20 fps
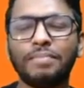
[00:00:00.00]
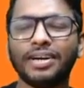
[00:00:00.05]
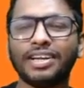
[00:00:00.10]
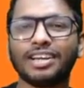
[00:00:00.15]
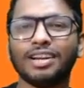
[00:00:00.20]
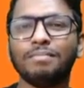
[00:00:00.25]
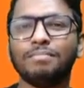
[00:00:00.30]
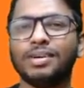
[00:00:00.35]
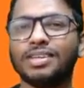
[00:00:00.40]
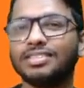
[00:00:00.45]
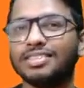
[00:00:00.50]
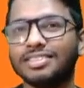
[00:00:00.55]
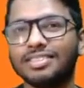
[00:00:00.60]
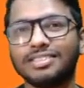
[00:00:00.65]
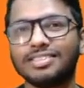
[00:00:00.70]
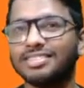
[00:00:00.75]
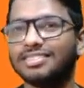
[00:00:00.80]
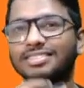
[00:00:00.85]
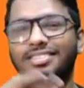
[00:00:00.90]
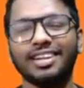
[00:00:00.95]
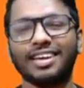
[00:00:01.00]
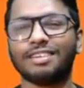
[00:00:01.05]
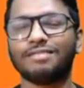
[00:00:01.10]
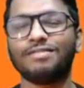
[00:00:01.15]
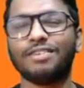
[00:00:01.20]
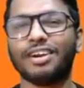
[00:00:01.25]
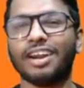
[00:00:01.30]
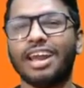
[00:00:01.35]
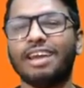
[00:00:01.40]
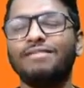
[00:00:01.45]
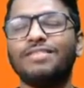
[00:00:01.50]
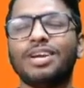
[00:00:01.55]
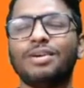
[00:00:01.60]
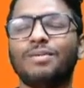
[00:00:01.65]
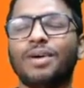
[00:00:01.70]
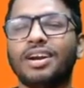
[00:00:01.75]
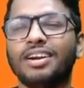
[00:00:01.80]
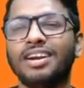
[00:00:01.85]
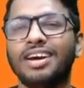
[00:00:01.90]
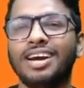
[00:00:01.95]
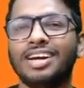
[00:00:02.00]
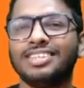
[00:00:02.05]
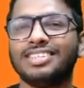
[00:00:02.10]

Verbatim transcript: particular person. It's like for everyone.